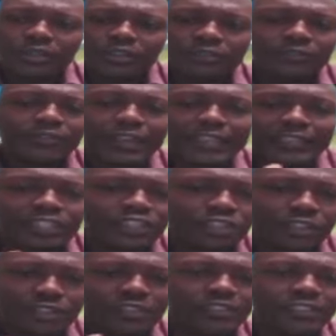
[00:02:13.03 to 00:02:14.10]
could fight each
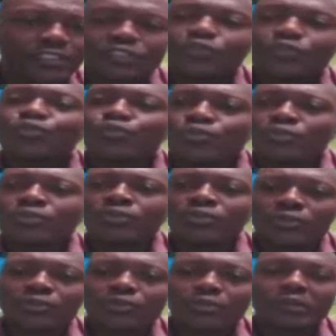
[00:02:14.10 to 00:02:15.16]
other to see who
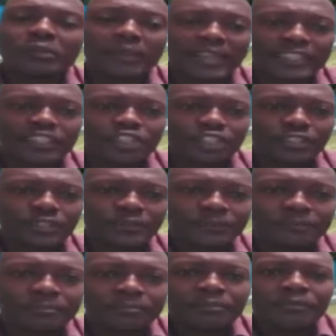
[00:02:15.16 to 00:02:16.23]
will manage it.